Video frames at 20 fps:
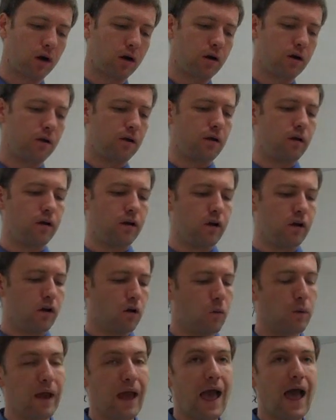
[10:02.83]
work?
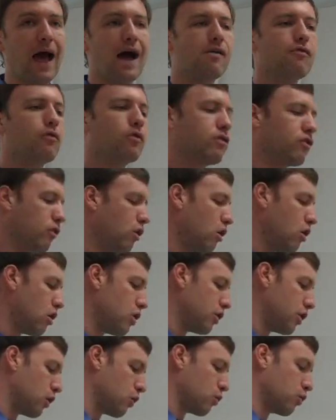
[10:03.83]
we have what's
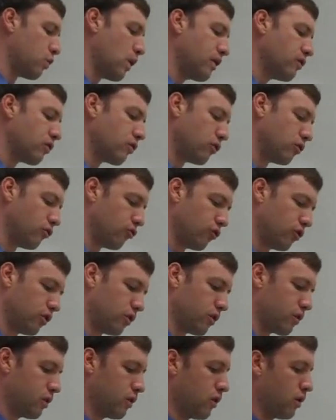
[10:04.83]
called a resolution.
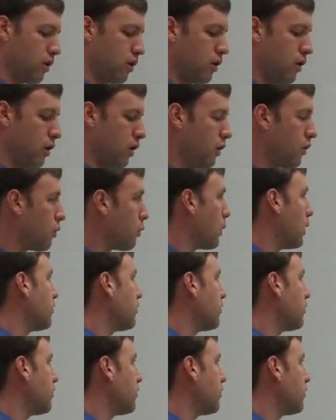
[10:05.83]
The